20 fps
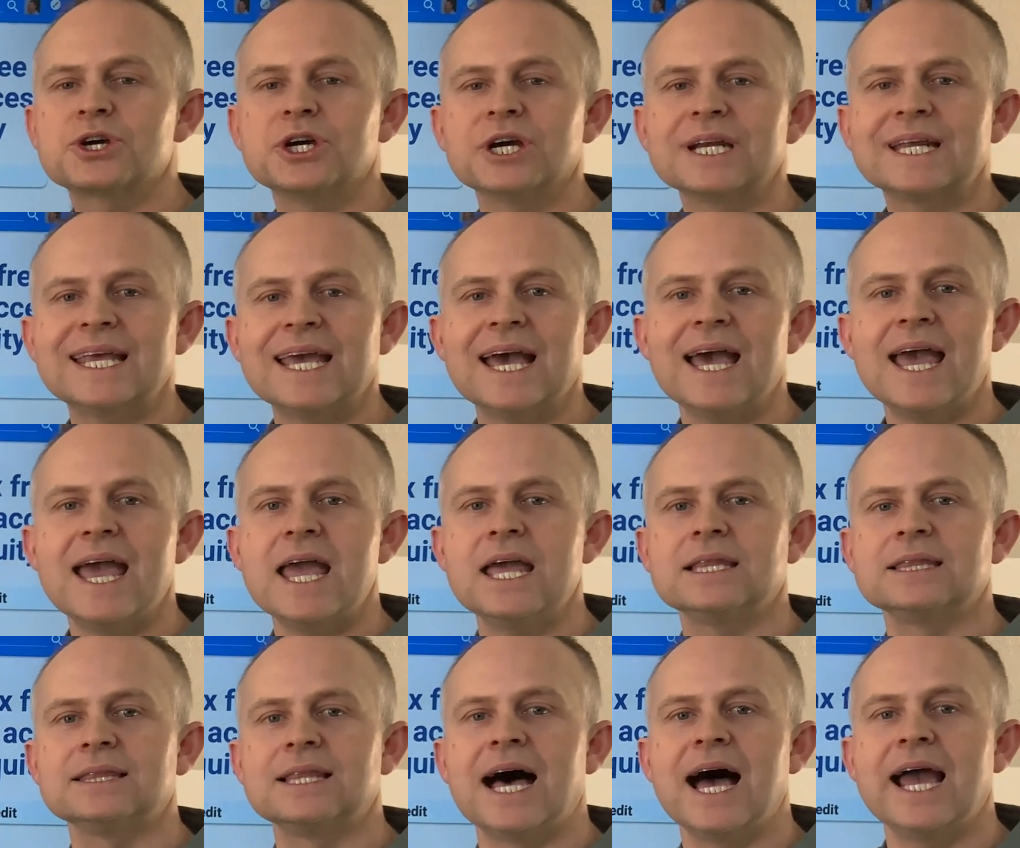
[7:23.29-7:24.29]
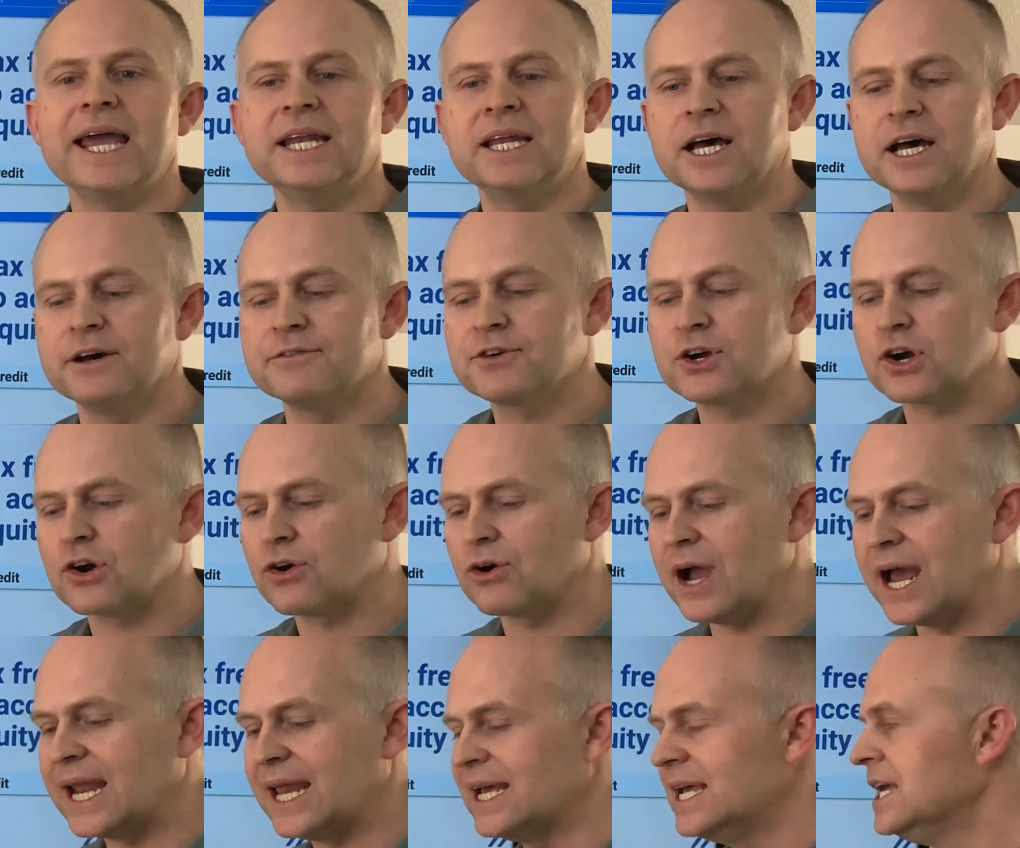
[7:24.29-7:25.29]
could get a line of
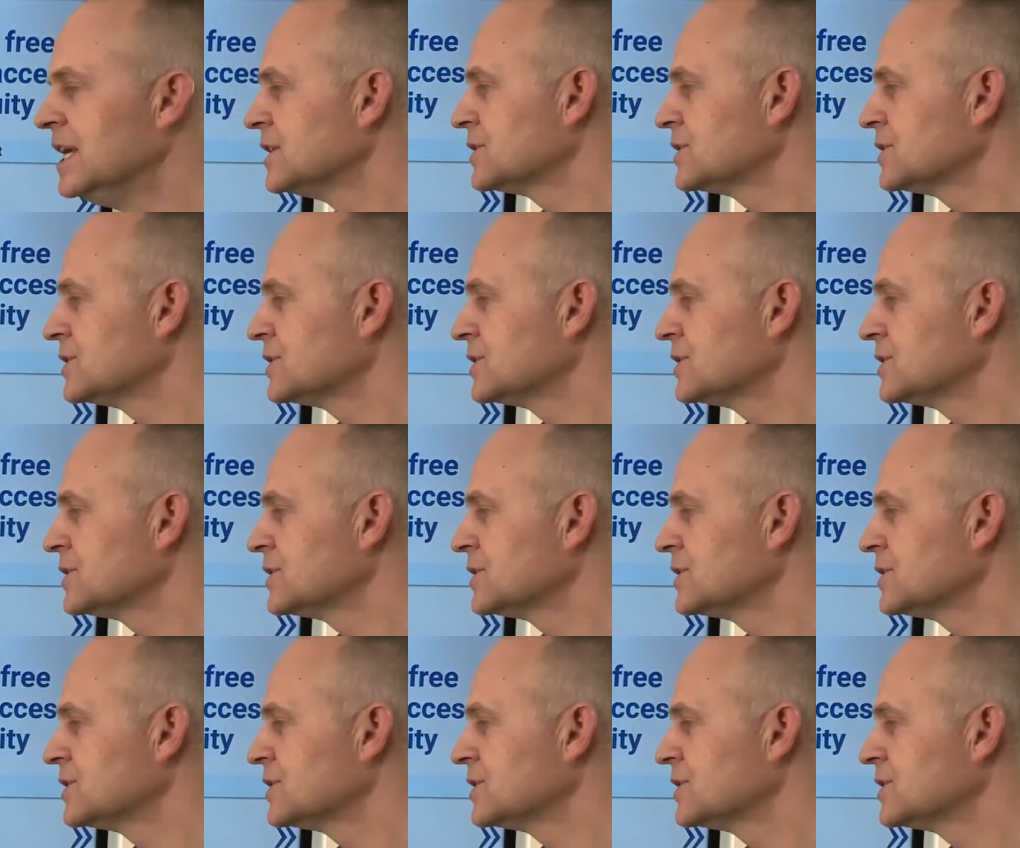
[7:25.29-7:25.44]
credit.